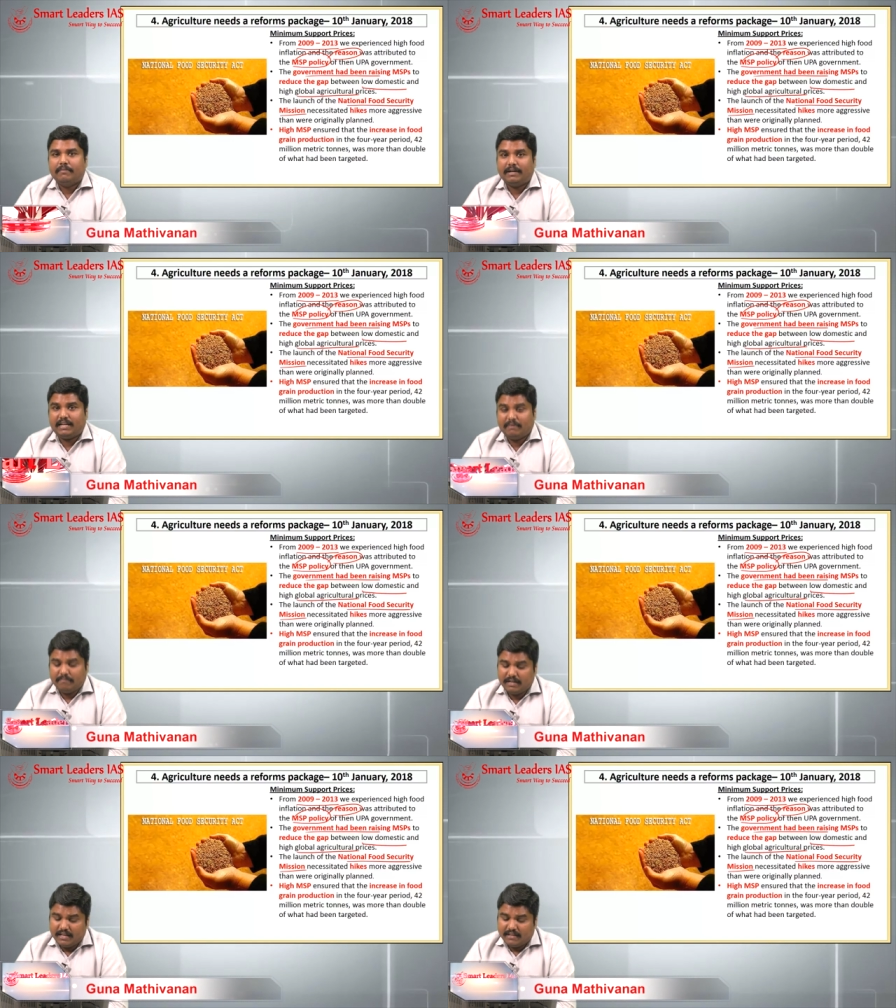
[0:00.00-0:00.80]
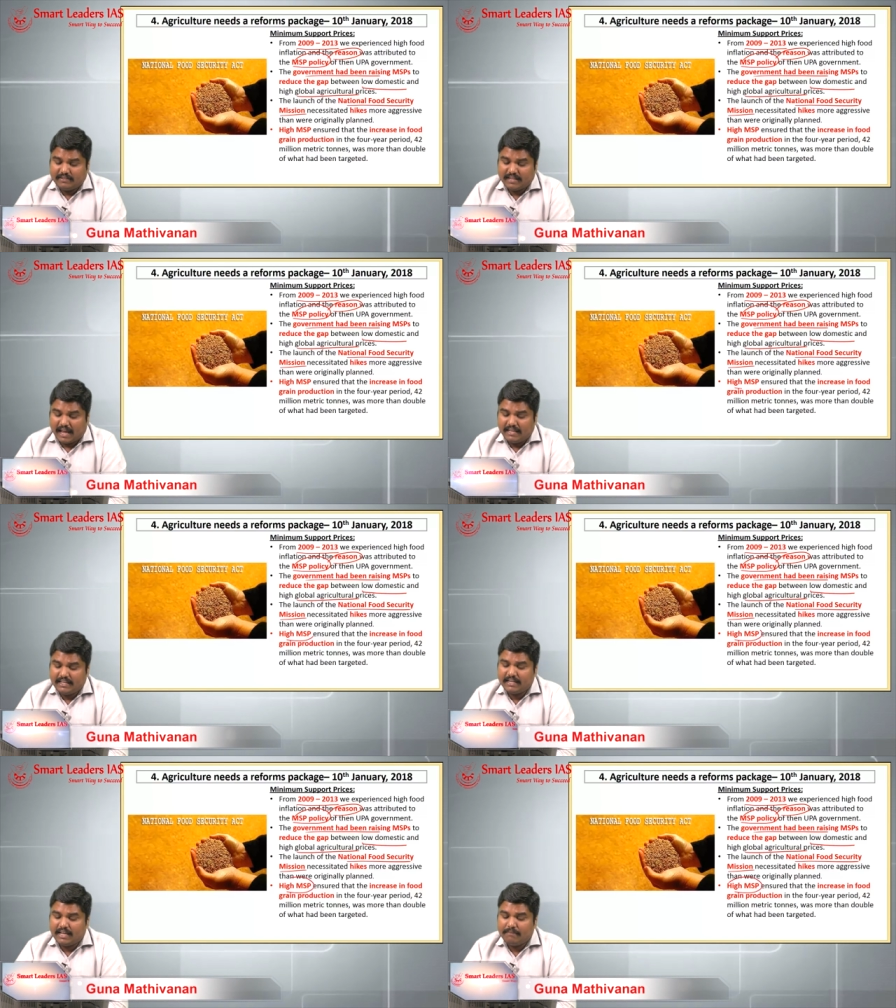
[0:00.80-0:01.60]
But remember this
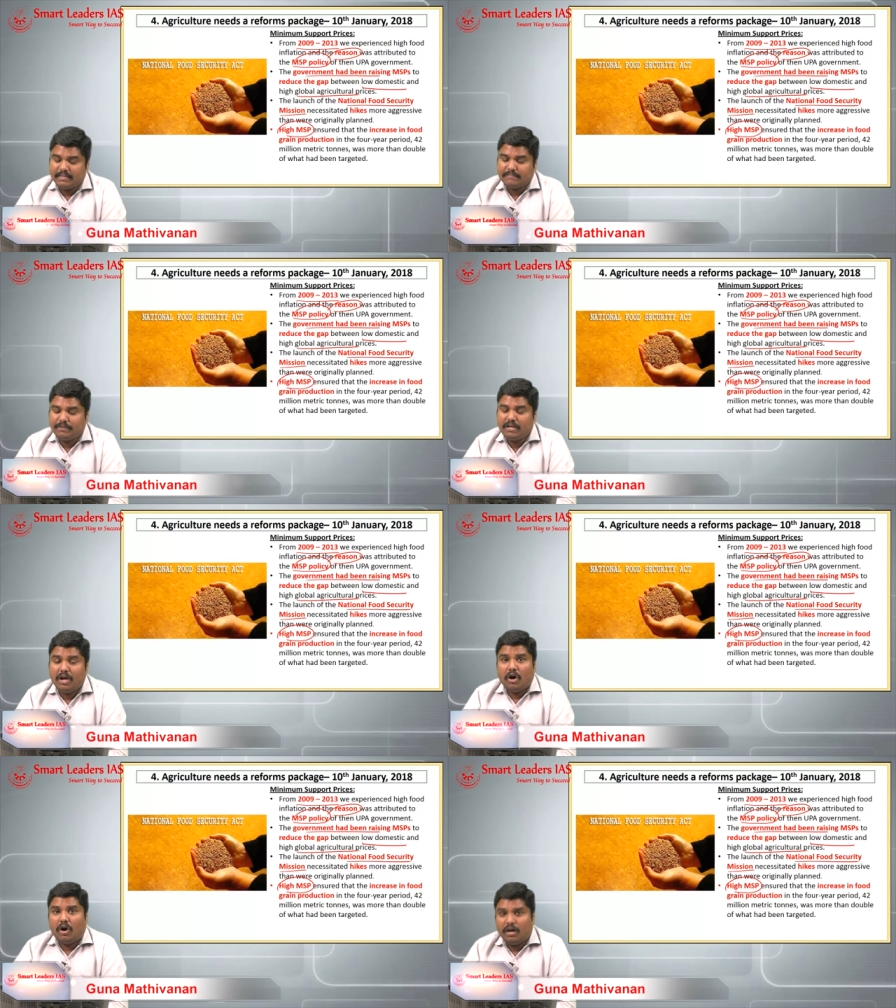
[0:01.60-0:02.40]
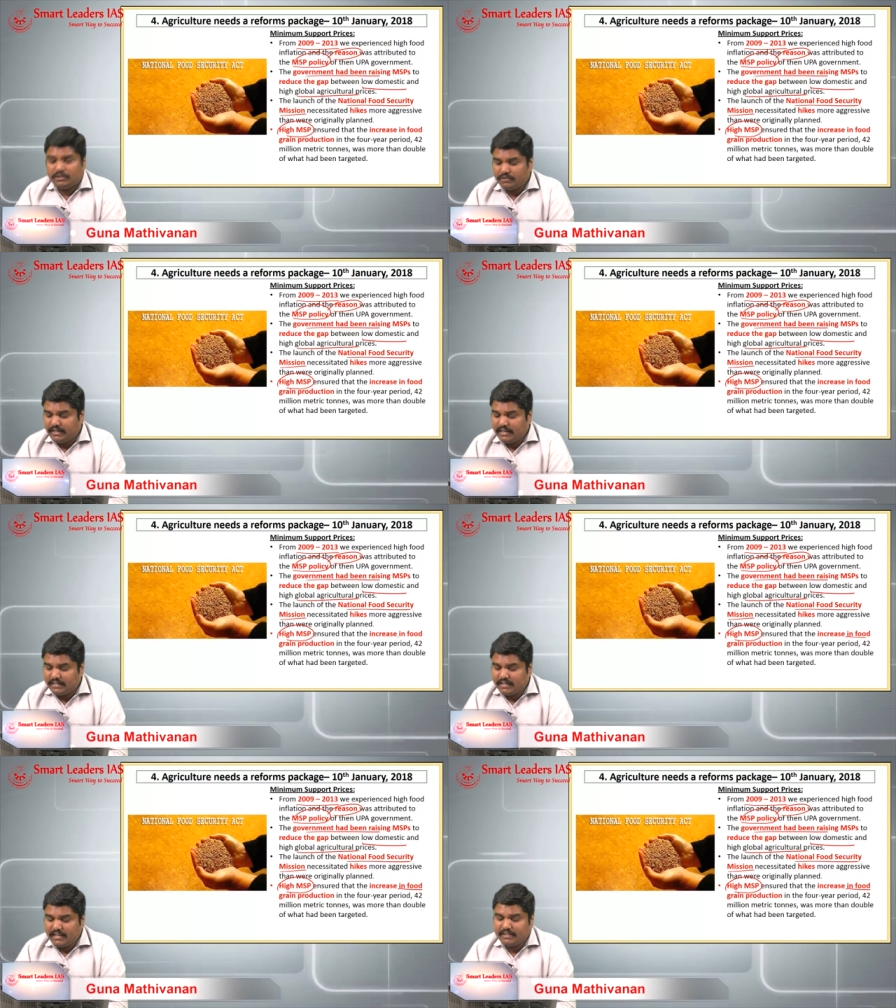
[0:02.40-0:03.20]
higher MSP also
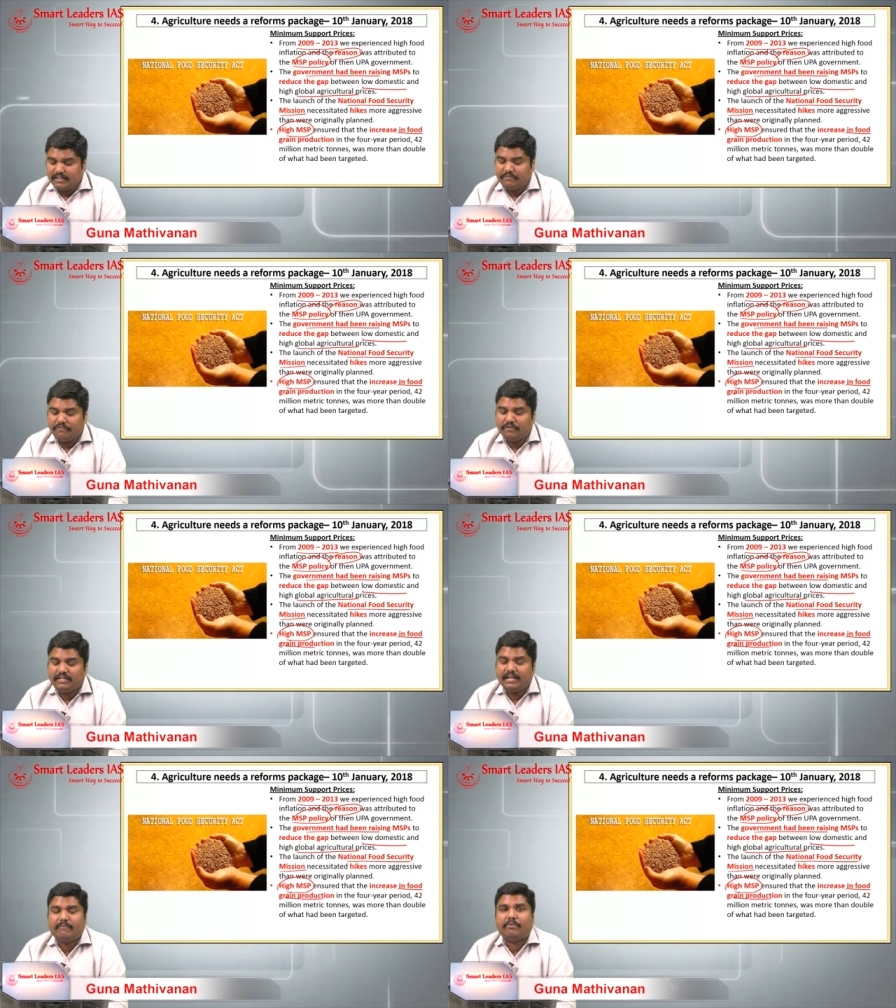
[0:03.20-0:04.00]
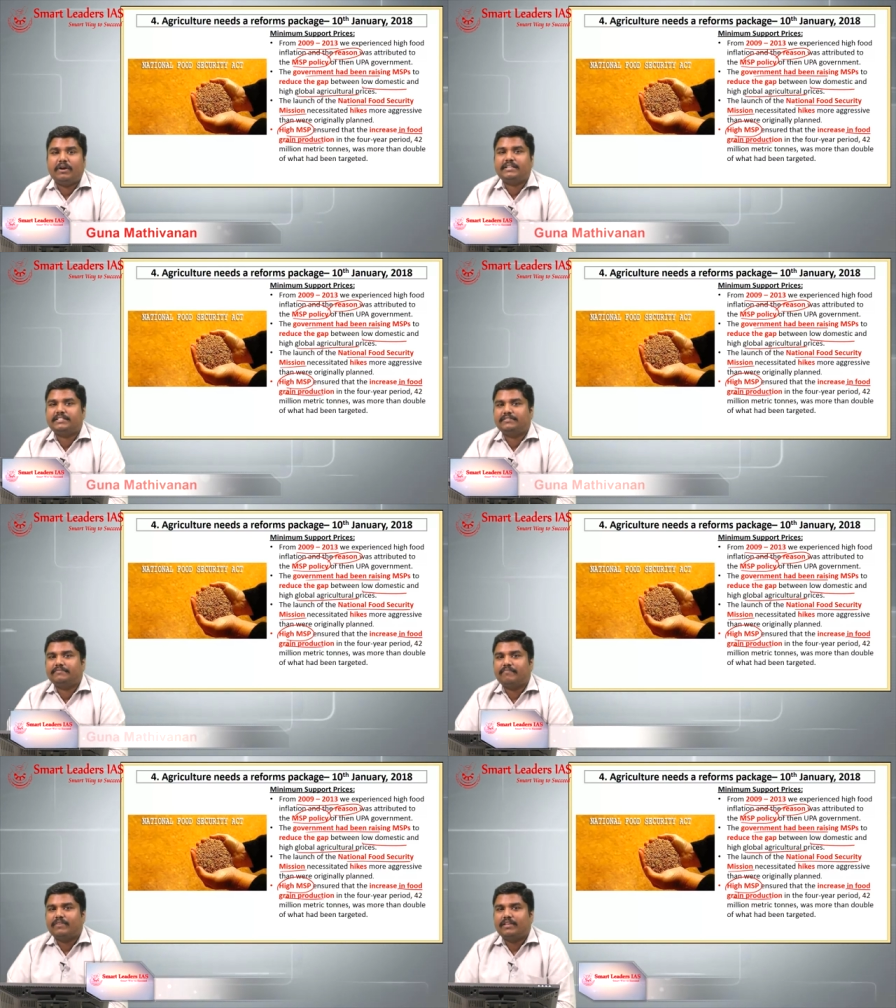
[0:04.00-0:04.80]
increased the food grain
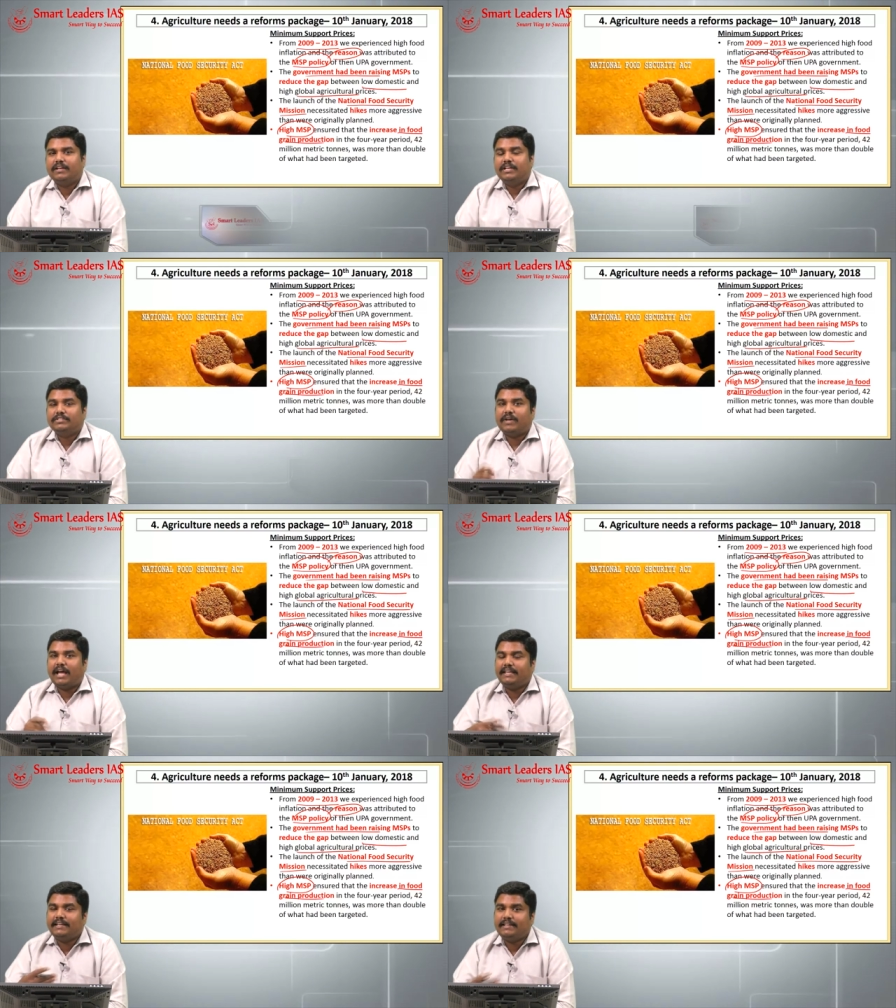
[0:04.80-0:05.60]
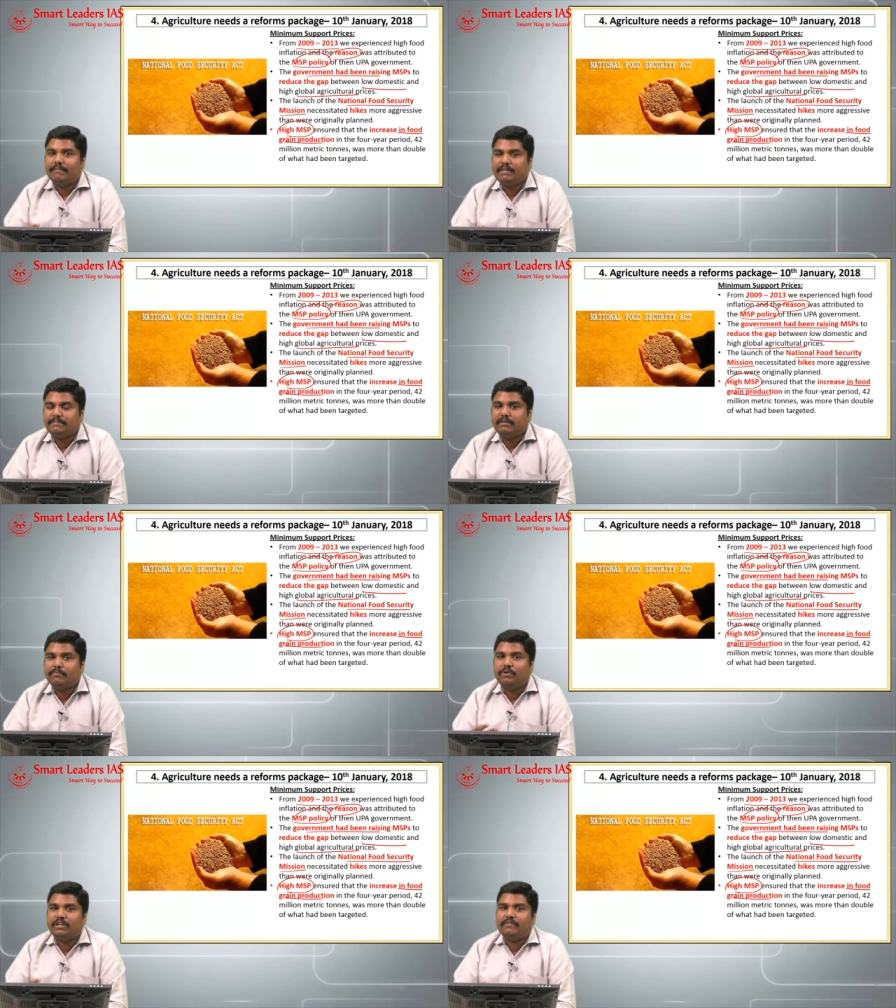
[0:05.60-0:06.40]
production. So higher MSP
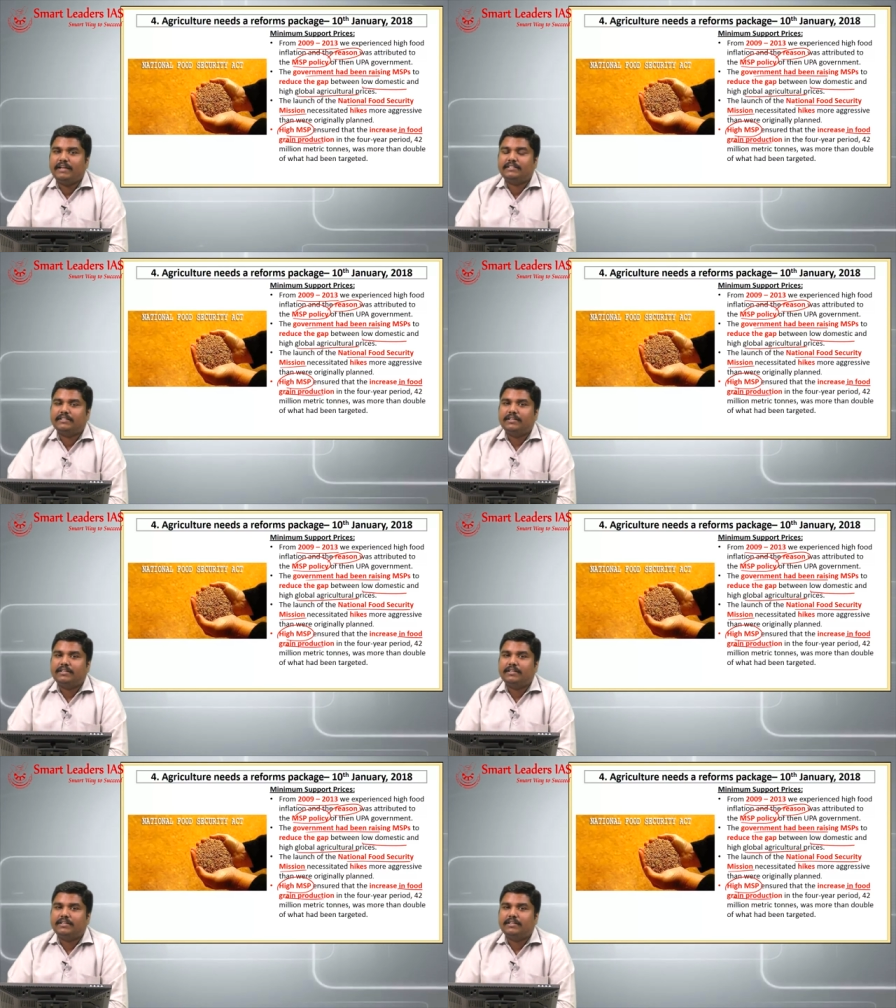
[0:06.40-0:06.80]
motivates